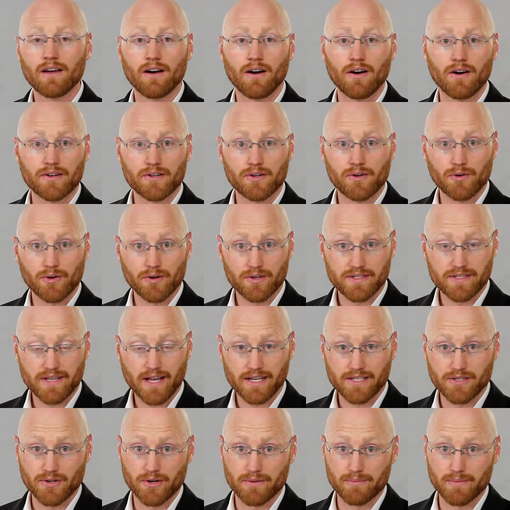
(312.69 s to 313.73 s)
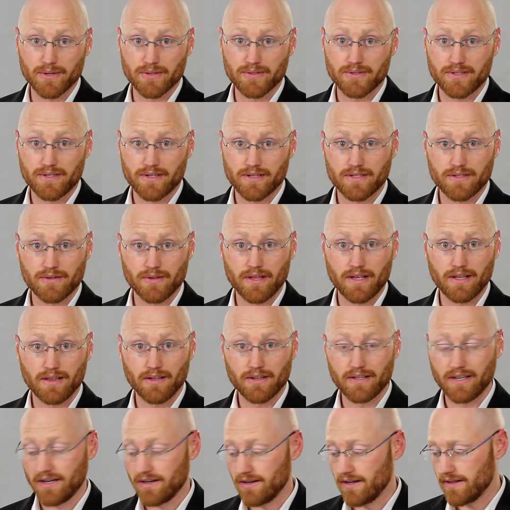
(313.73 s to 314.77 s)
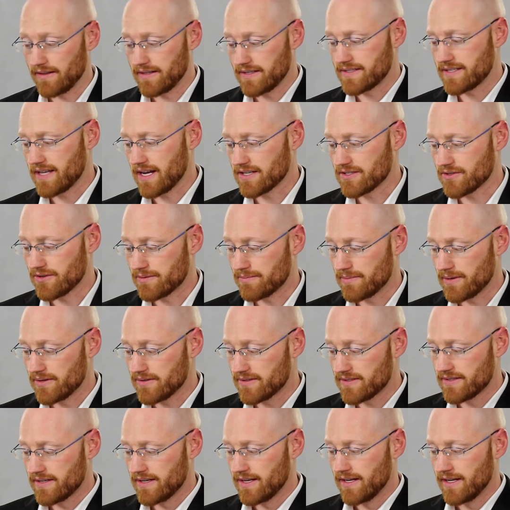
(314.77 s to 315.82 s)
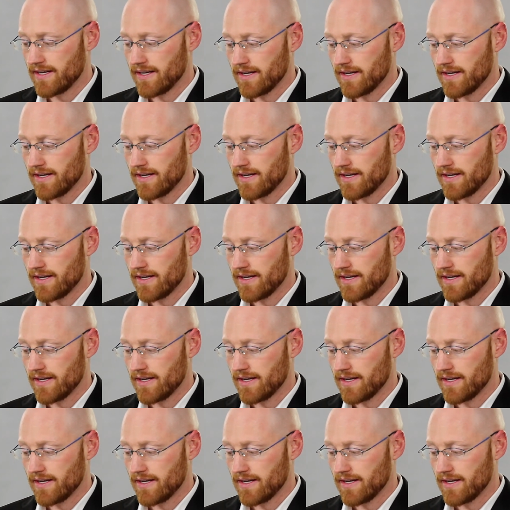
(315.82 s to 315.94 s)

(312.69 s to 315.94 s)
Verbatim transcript: on sex hormones. So they looked at all these sex hormones